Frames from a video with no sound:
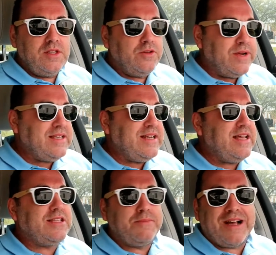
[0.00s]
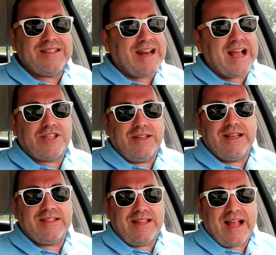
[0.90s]
The reason is because it actually
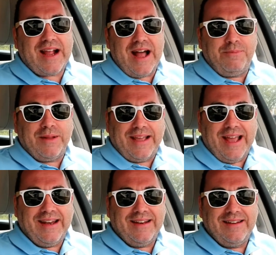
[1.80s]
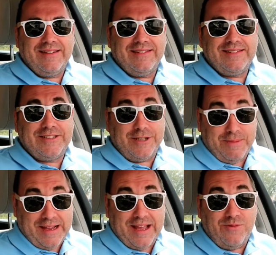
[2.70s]
isn't that complicated to
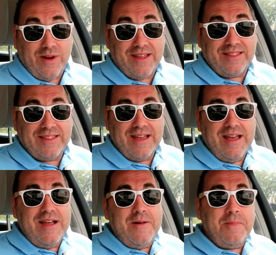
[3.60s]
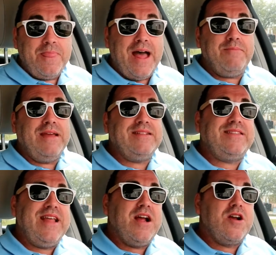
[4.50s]
begin with. That means
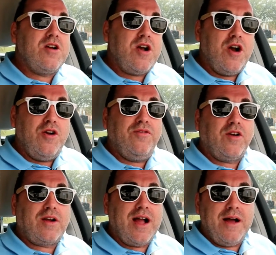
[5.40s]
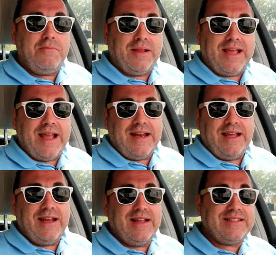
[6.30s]
they're
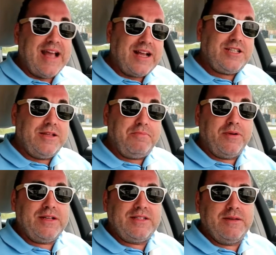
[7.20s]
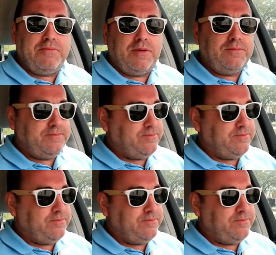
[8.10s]
overcomplicating it, and it's actually pretty simple.